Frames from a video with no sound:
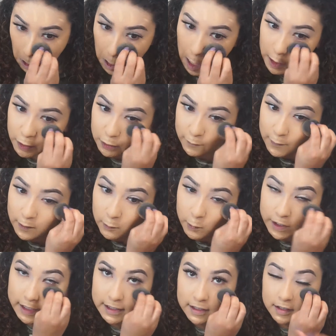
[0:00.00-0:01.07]
I just felt when
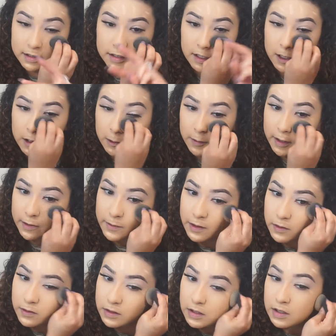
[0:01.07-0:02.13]
I did it the other way
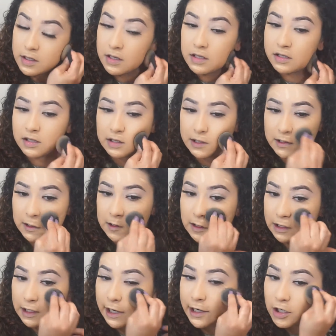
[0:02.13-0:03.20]
around, since I did the
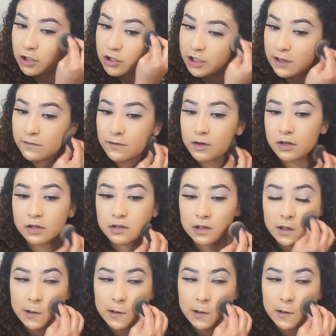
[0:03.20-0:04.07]
lighter shade first,